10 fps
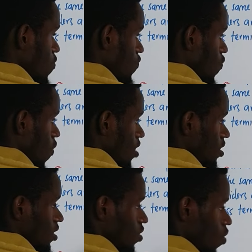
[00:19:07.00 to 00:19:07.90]
move
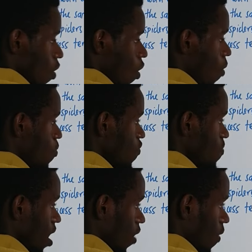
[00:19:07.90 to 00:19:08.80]
forward or
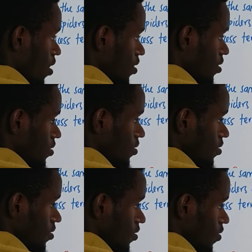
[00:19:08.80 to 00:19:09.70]
move backward
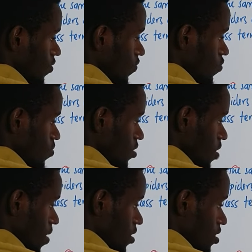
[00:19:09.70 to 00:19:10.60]
from this
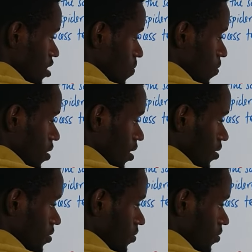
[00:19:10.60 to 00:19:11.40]
step and this step here.